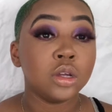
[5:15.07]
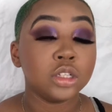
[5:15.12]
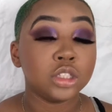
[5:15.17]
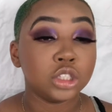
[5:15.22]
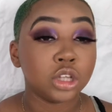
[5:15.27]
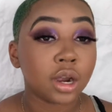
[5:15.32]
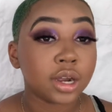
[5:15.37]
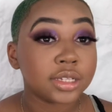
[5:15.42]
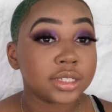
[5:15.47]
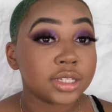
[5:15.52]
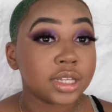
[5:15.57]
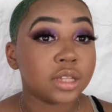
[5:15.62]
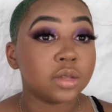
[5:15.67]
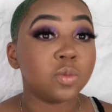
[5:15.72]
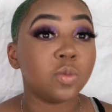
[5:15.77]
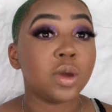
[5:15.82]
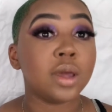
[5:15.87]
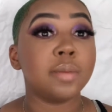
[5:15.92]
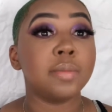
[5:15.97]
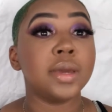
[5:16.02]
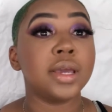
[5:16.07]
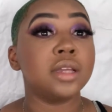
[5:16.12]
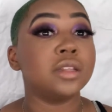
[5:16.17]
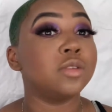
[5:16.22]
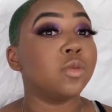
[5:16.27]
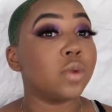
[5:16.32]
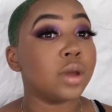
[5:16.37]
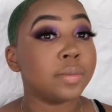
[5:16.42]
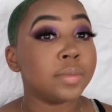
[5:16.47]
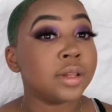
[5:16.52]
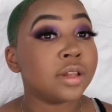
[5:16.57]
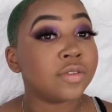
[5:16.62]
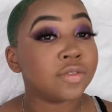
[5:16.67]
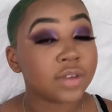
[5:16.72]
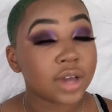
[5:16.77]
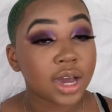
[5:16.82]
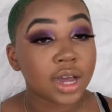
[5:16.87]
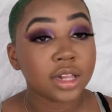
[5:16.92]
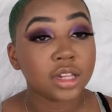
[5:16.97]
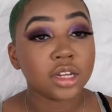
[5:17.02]
dark-skinned women, women of
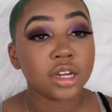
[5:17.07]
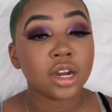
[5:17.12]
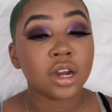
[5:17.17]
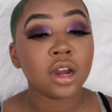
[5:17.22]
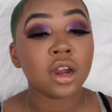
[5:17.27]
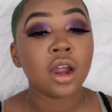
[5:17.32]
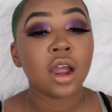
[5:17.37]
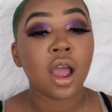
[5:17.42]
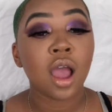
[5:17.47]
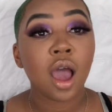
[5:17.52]
color.